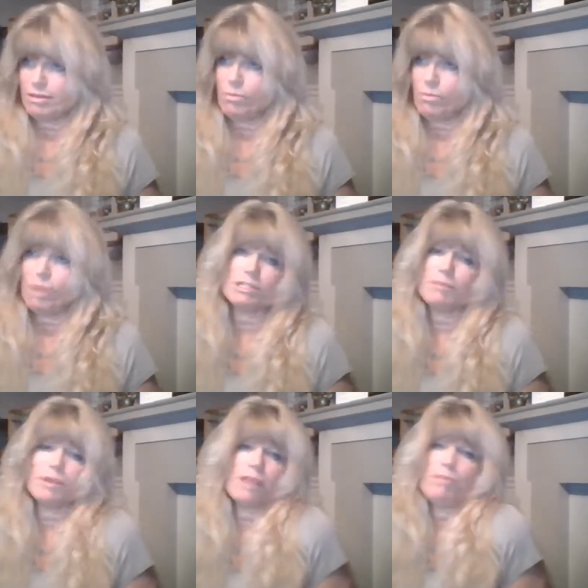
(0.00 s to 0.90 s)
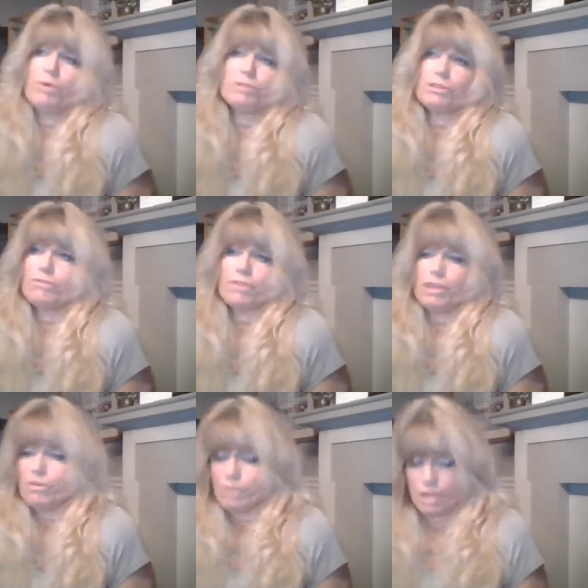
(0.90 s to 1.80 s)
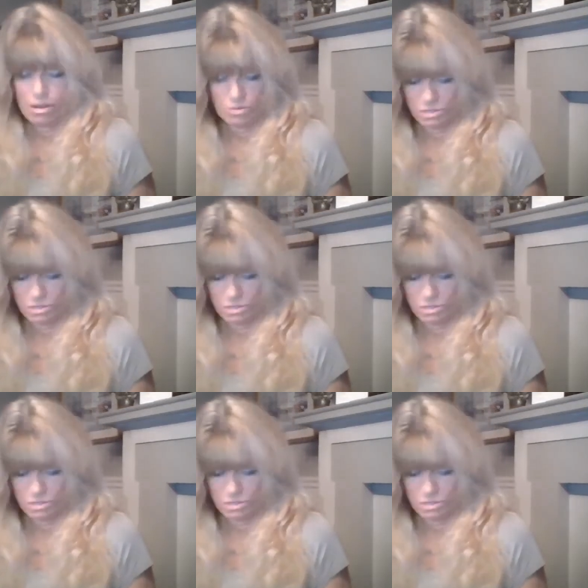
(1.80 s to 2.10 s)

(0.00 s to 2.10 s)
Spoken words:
And one was something I posted over a year ago.